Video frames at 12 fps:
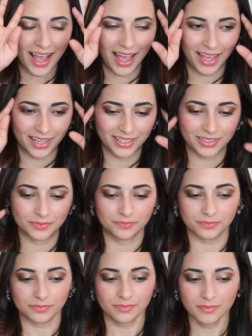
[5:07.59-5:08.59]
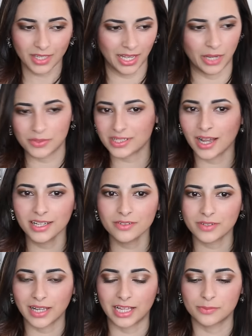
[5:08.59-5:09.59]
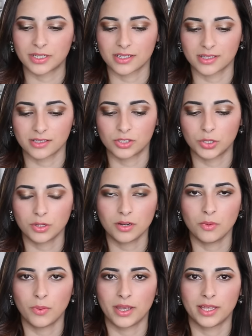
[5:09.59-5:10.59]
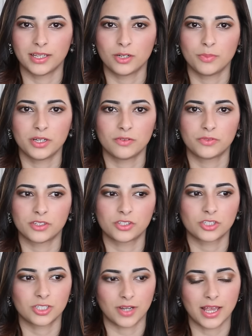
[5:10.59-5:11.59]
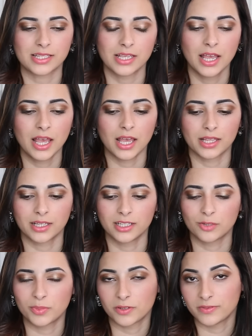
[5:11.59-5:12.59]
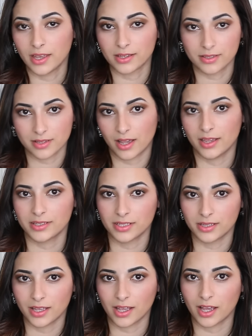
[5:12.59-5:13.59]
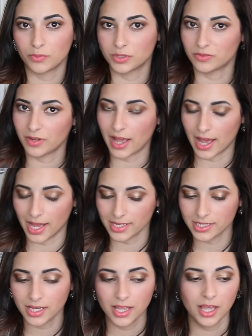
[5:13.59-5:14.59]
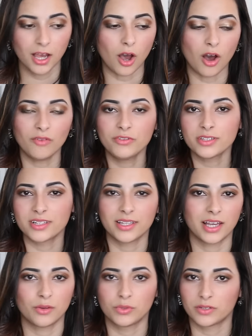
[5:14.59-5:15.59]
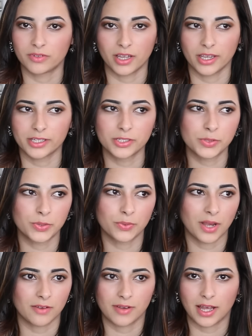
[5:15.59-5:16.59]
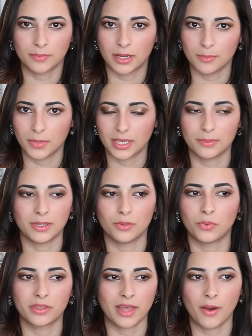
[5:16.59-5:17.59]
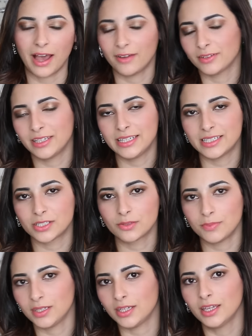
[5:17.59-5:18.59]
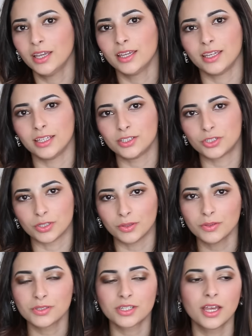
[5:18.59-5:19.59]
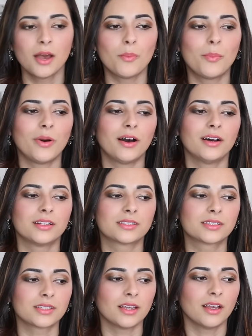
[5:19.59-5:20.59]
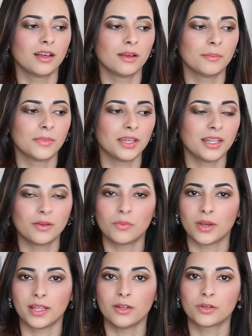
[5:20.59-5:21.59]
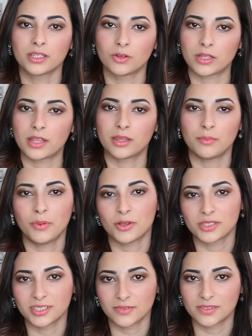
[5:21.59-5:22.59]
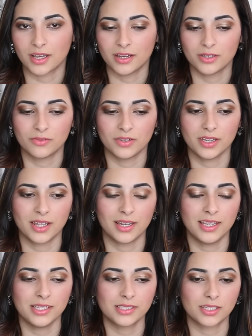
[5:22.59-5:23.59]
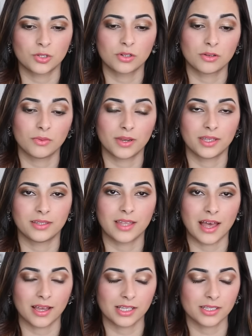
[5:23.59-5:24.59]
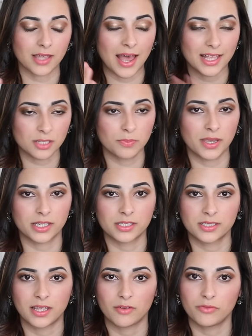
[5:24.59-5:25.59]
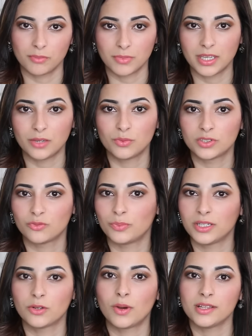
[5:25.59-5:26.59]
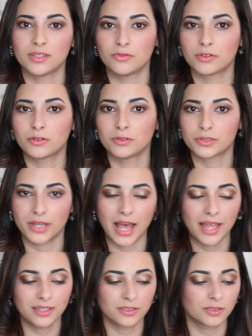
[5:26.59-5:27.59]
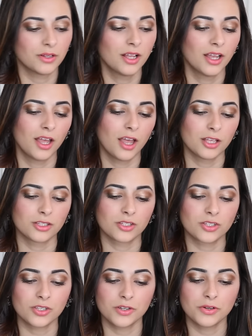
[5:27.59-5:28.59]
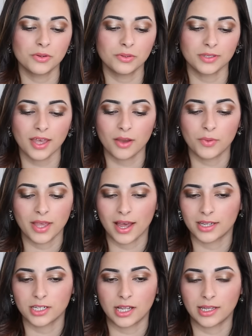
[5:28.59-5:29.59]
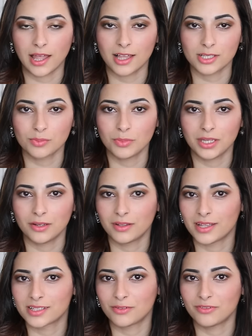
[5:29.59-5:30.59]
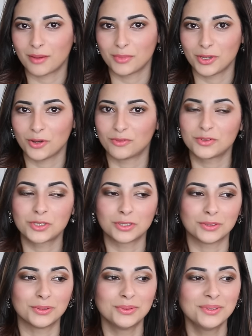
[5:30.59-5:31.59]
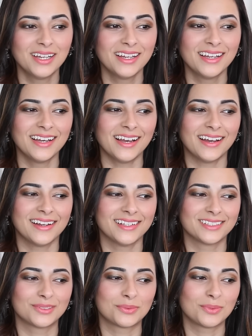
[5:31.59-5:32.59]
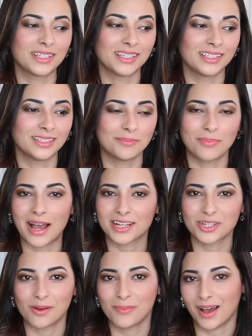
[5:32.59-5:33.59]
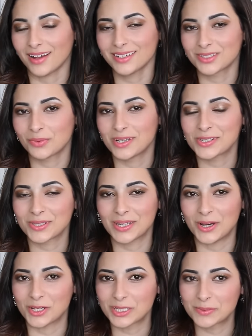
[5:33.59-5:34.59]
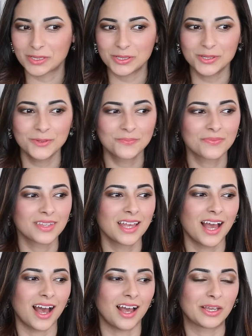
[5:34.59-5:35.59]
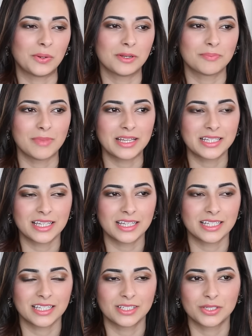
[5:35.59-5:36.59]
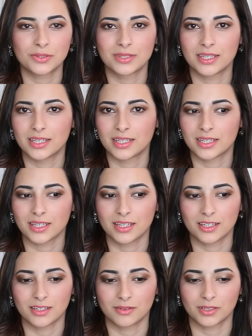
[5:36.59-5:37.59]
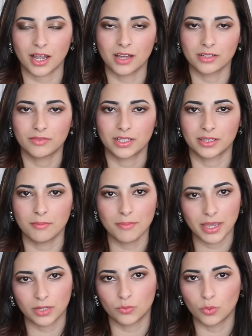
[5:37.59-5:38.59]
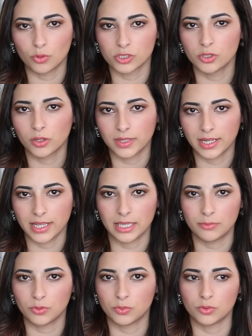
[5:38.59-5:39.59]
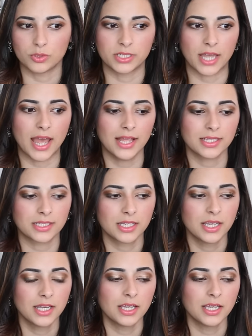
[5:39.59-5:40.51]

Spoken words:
And I was kind of glad, because it took away a little bit of the stress and a little bit of the anxiety that I would have had. Obviously, I would have liked to have had my baby without needing to be induced, but in a way, looking at the positive side of it, at least it took away that aspect that for me would have been quite difficult to handle. And so, yeah, we had our last meal as a family of two, and we packed our bags, went to the hospital. I got admitted into the kind of like the main ward, not the labour ward yet.